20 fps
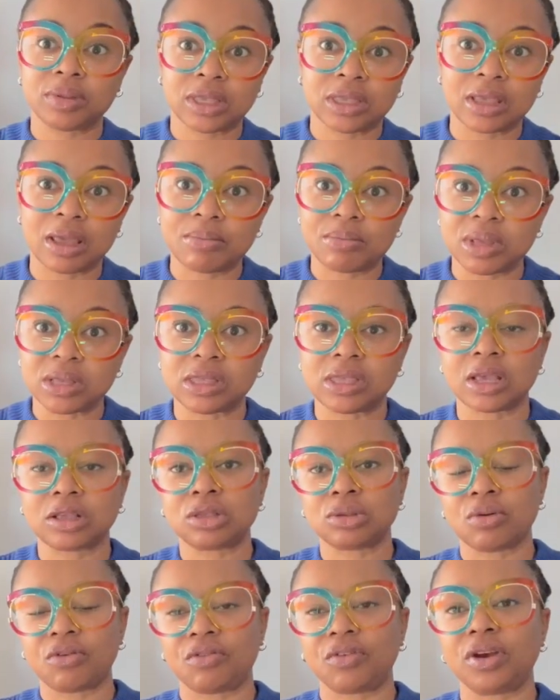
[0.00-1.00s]
same mistakes
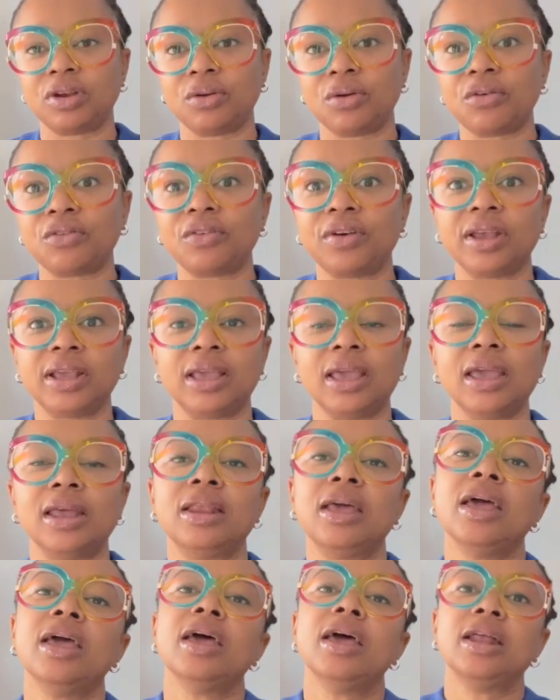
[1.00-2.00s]
over and over again
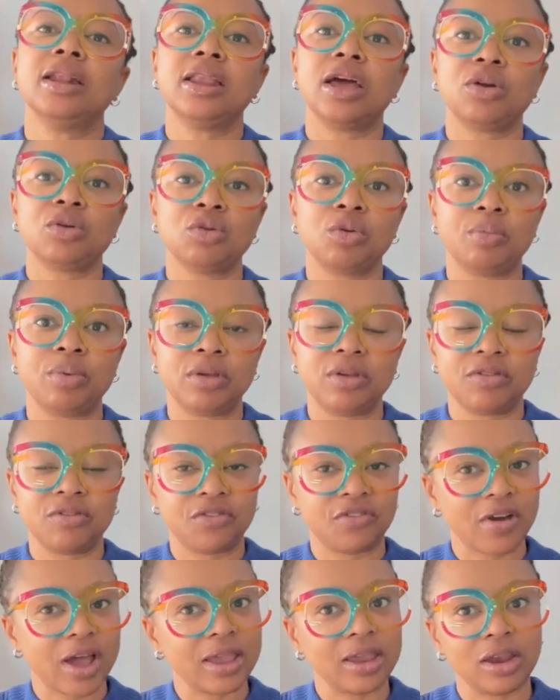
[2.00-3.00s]
that you will be
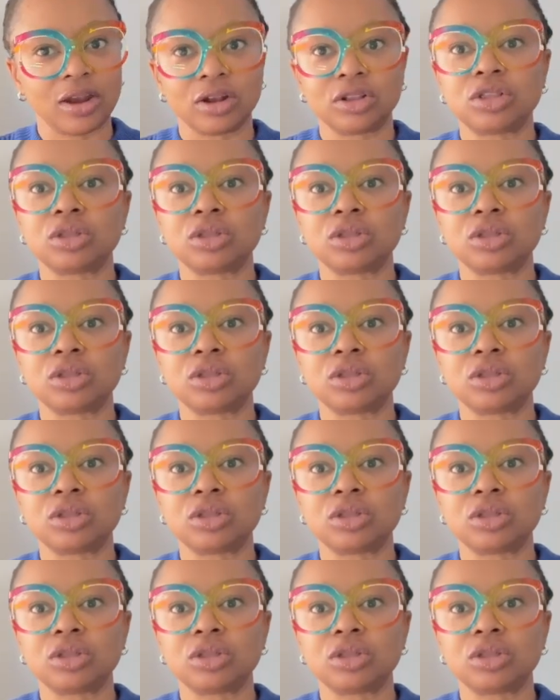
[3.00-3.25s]
fired.